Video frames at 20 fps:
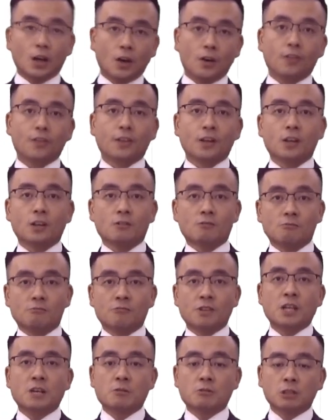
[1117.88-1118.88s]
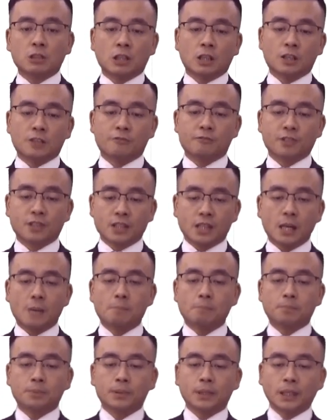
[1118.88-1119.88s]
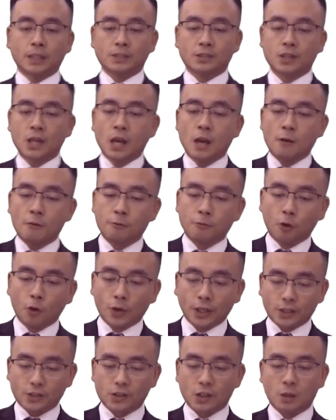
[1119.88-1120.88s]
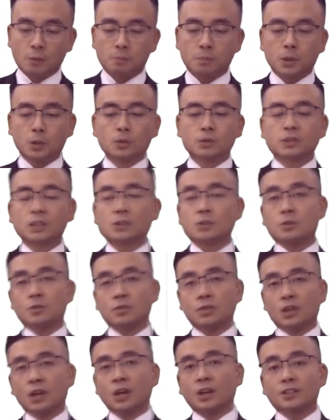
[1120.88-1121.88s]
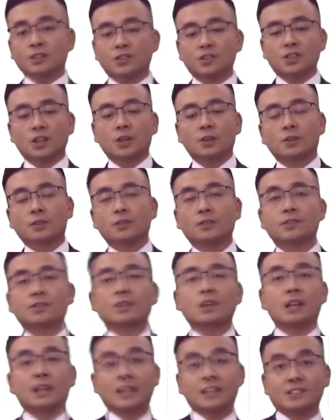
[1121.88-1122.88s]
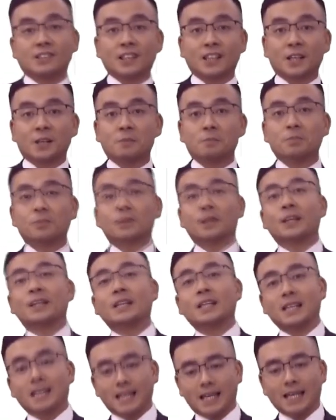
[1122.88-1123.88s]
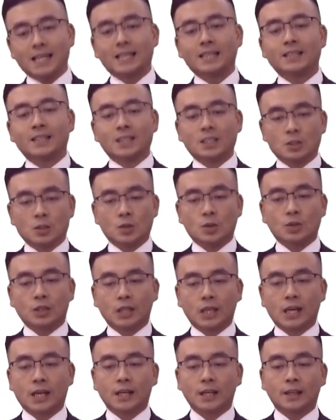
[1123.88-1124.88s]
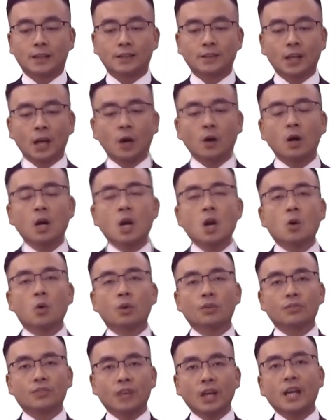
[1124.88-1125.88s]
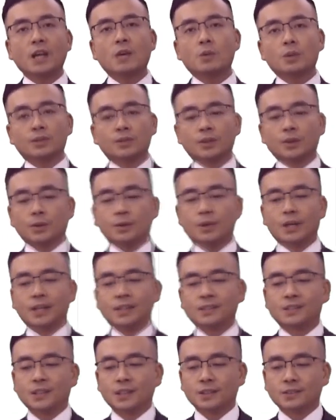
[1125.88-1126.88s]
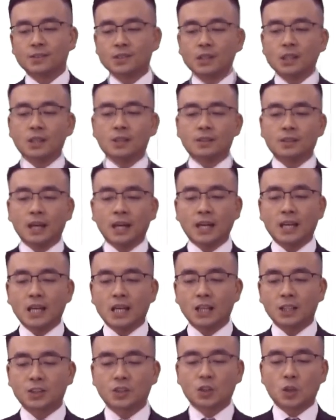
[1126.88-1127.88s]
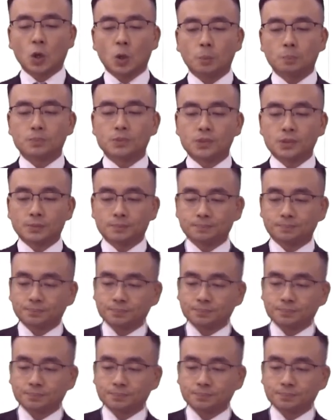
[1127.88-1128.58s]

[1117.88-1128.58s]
other real-life companies. For example, the United Student listed company in the UK. Now, what they would do is that they adopt